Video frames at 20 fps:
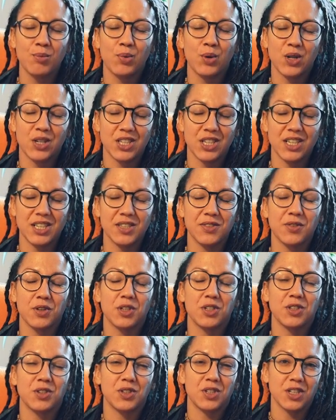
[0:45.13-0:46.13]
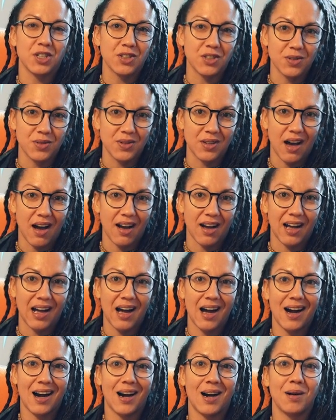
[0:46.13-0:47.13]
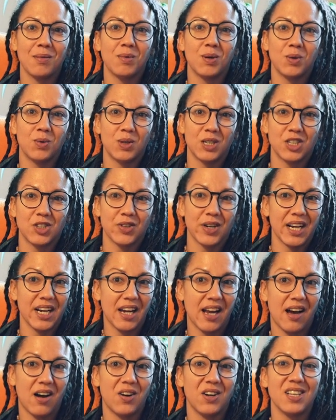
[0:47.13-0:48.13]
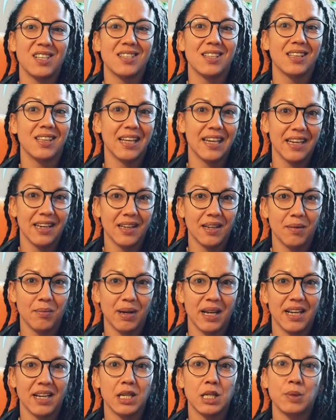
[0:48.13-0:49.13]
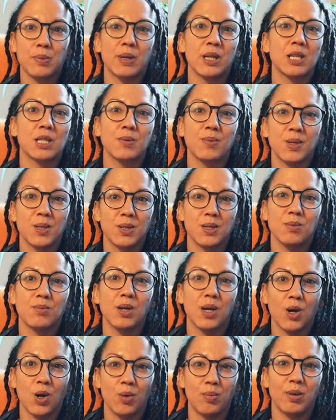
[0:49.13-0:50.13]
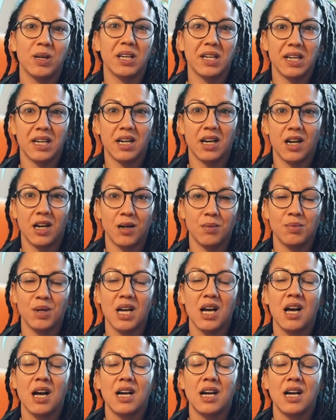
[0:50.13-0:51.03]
PortugueseForJiuJitsu.com, which right now is a landing page, but it's supposed to be opening it up